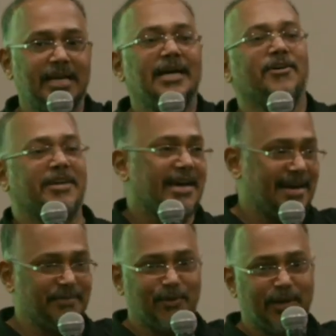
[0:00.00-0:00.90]
Okay,
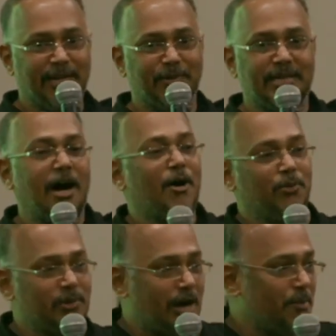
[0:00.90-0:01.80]
I'm the only one.
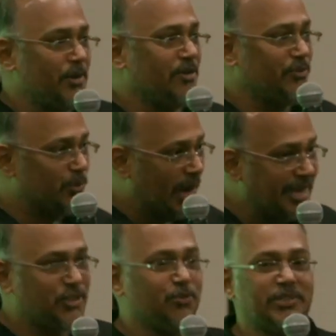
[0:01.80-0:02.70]
How many of you would
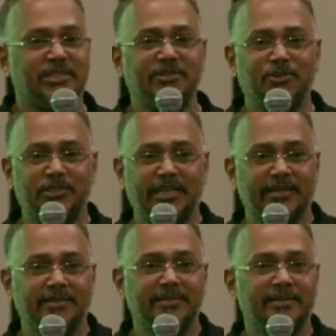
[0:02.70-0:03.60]
like to visit New Zealand?
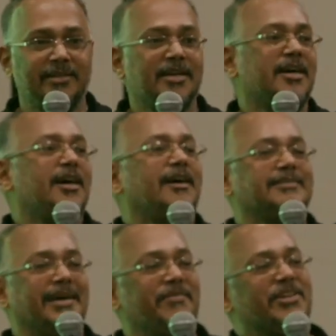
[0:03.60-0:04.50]

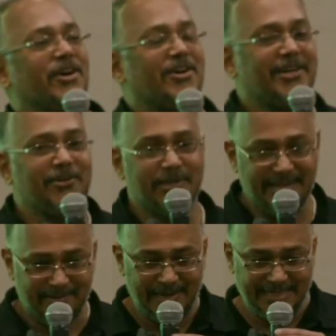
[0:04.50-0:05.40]
There we go. Okay,
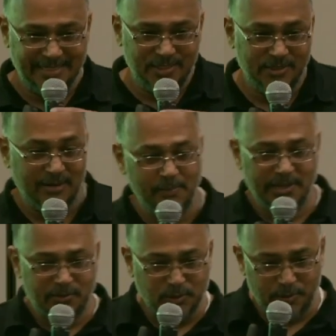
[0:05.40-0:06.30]
right. So there will be
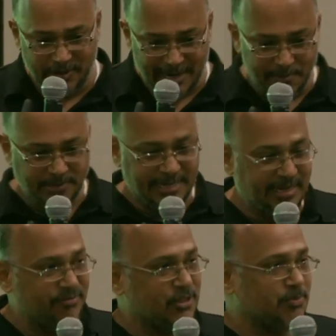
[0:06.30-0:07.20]
a quiz program at the end
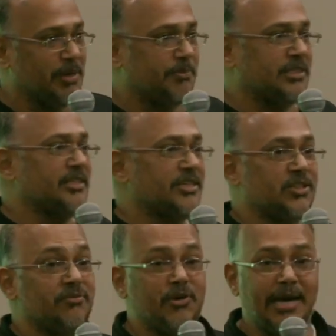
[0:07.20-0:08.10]
of this, my presentation.
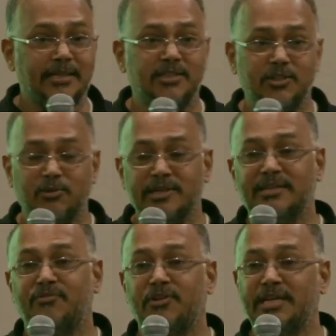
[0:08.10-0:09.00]
If you answer, you'll get
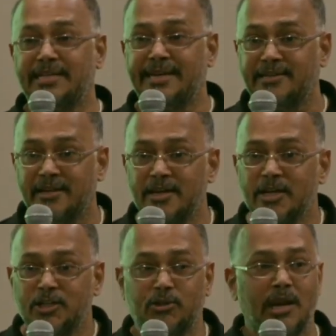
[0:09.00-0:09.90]
a free ticket
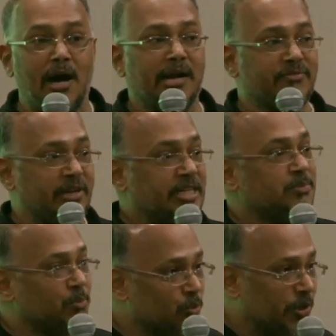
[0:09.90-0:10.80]
to the Lord of the Rings
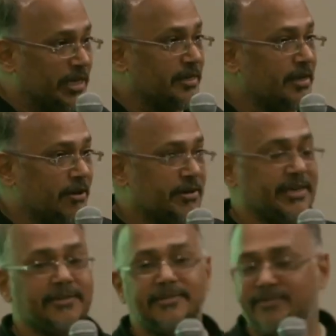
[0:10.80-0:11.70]
movie. Okay,
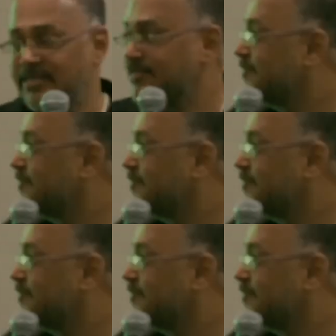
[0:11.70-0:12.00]
right.